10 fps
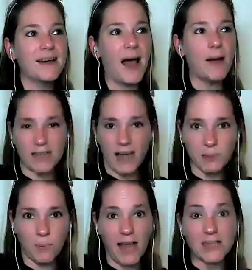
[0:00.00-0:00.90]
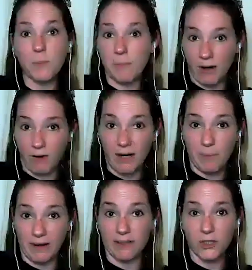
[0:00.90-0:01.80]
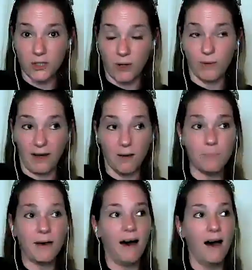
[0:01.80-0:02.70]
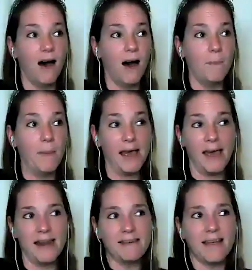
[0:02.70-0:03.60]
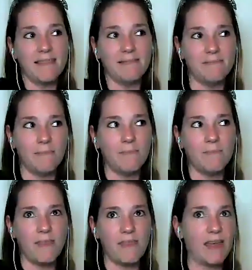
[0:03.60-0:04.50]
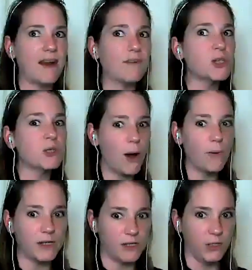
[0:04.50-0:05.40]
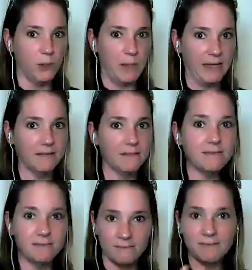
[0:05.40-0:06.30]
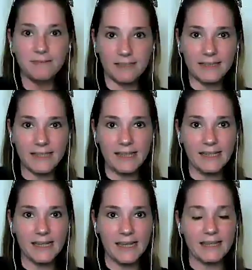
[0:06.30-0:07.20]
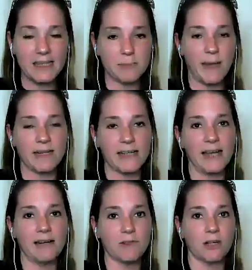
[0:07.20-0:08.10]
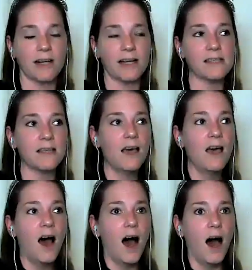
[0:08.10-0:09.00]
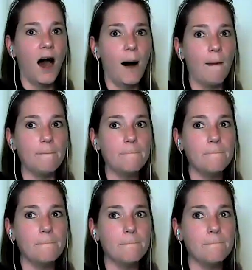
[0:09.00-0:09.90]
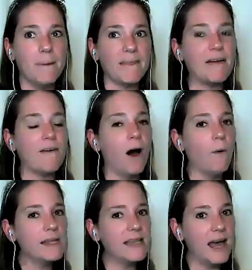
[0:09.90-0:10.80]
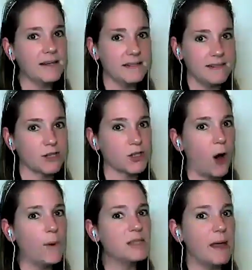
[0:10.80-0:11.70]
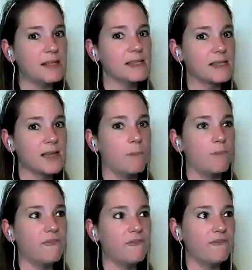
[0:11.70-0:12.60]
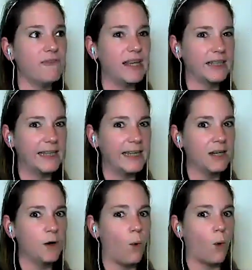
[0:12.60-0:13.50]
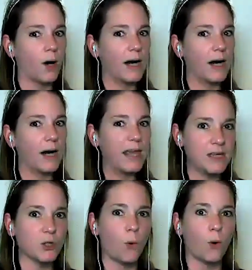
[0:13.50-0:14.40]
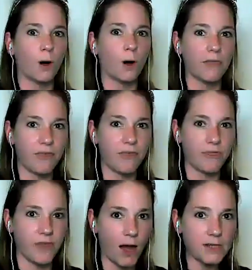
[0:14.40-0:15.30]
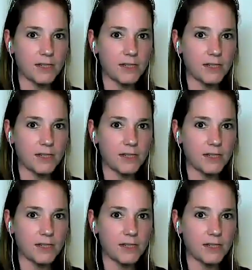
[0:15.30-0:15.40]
I was not surprised when my grandparents showed up. Um, and they've never spoken to me in these meditative journeys. Um, but they've always had, there's always been some feeling or image or thought